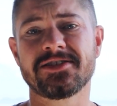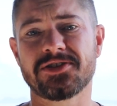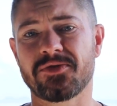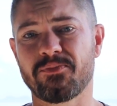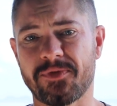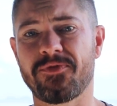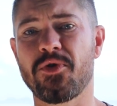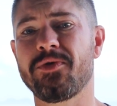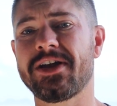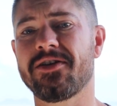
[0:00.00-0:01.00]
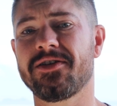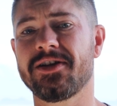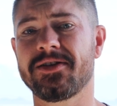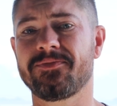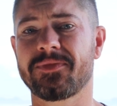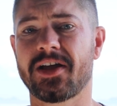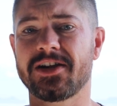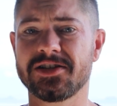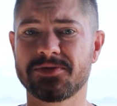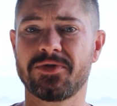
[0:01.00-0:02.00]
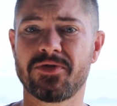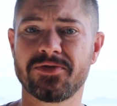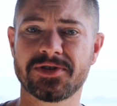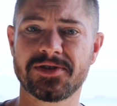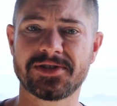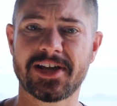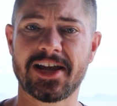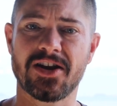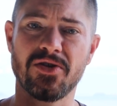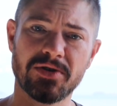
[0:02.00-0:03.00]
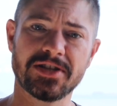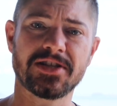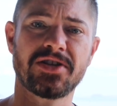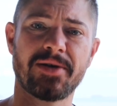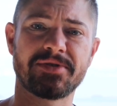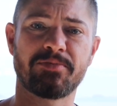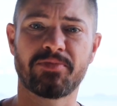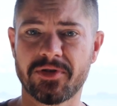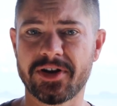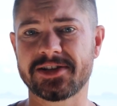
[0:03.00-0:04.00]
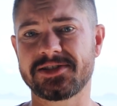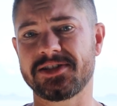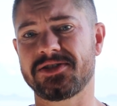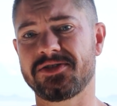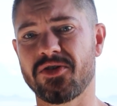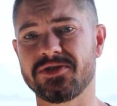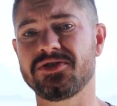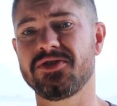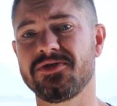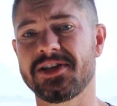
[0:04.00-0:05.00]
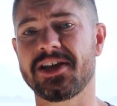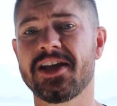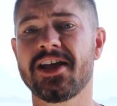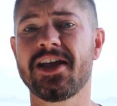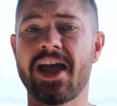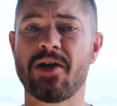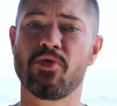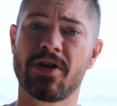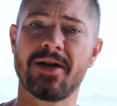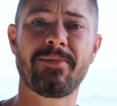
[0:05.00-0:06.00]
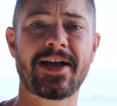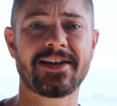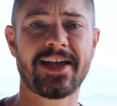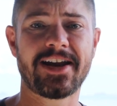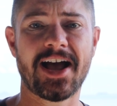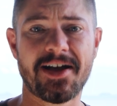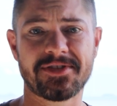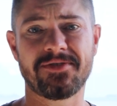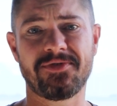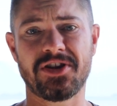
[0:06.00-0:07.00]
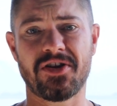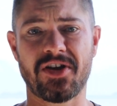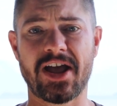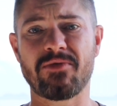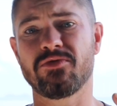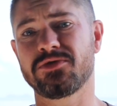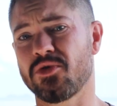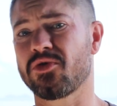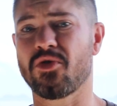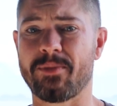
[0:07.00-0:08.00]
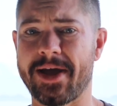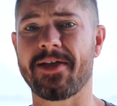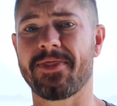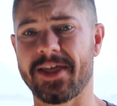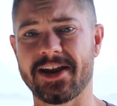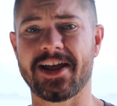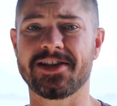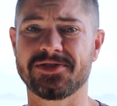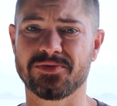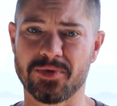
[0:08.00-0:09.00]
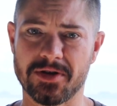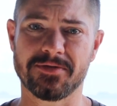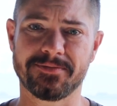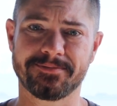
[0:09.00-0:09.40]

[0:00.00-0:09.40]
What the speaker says: So before we go, I just want to also say look at the types of products that Ton's using, and we'll come back later after the video and we'll talk about that as well.